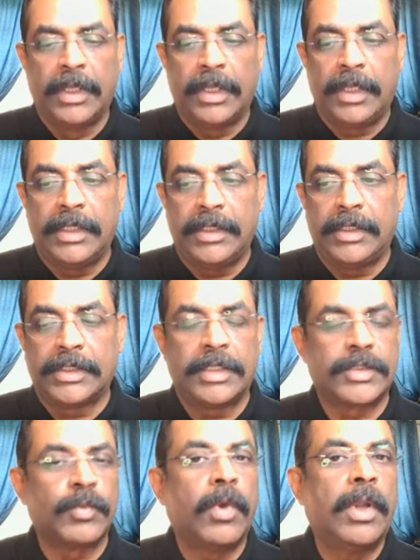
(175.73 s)
is a
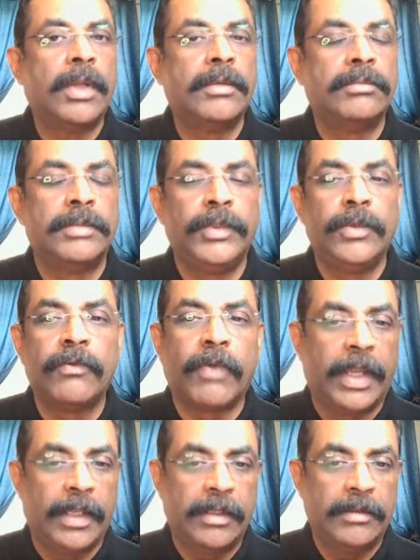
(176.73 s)
small new
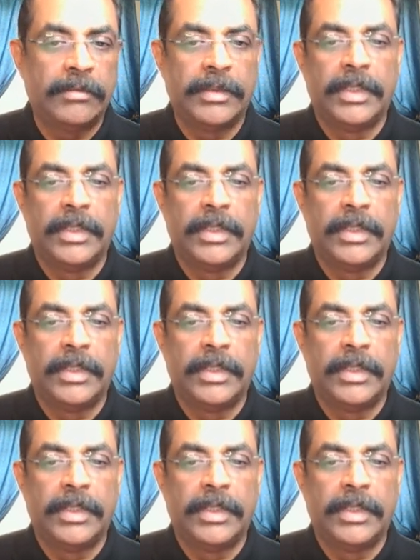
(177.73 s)
file.